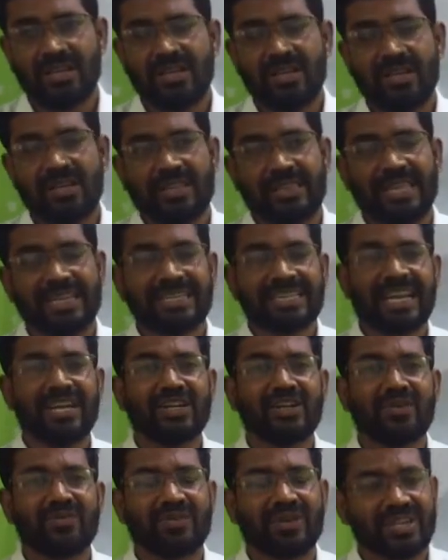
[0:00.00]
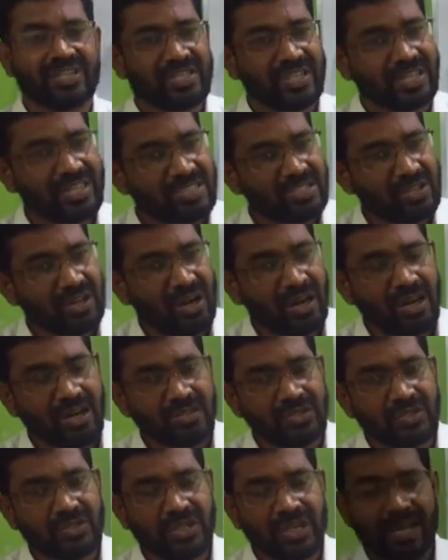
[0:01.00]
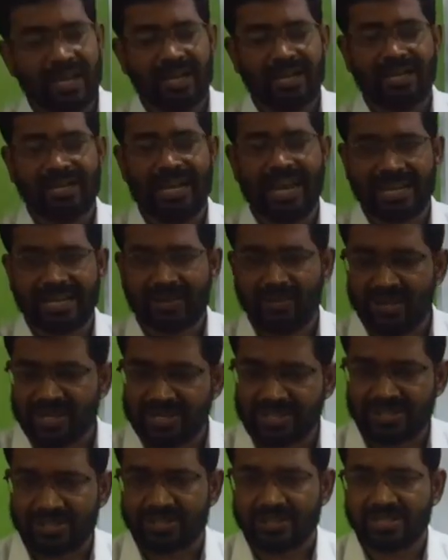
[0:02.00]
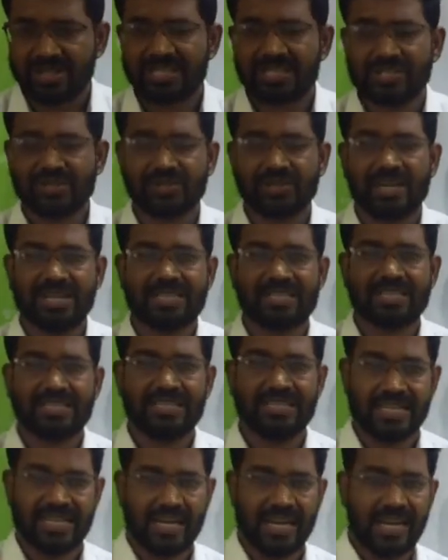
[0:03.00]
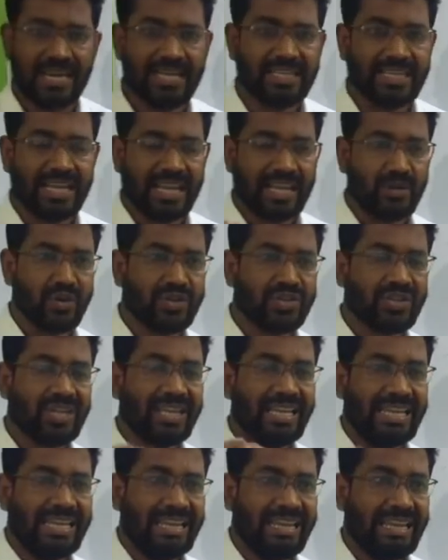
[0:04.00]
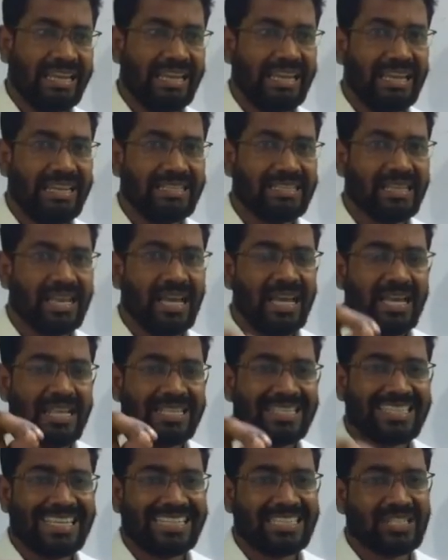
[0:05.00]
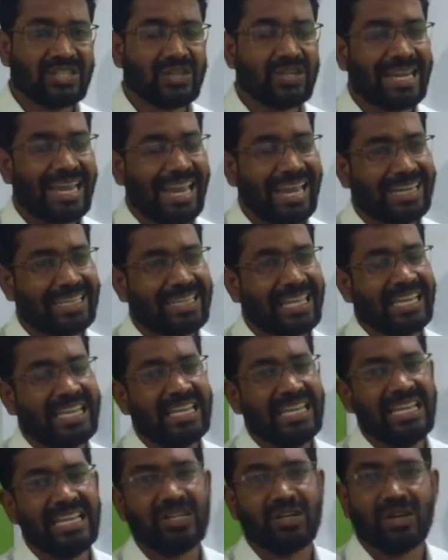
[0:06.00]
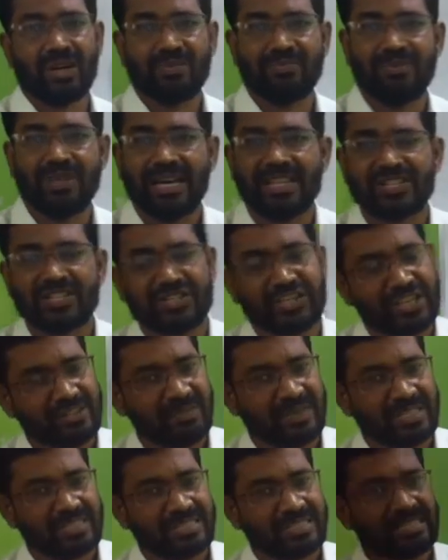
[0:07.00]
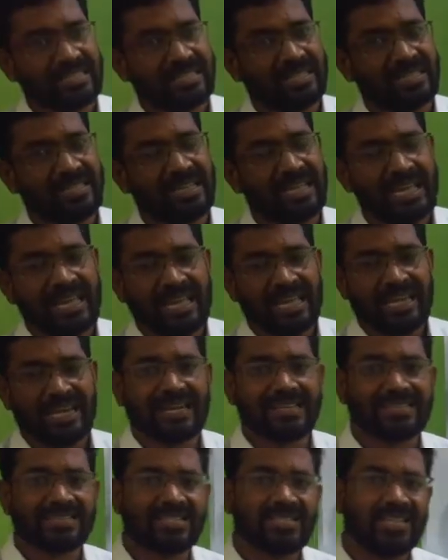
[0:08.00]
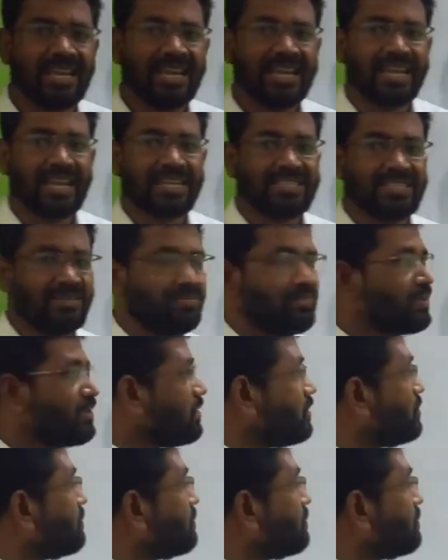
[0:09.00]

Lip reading: That kind of question is called tag question. Dear students, generally tag question is settled at the end of the statement. Let's see an example.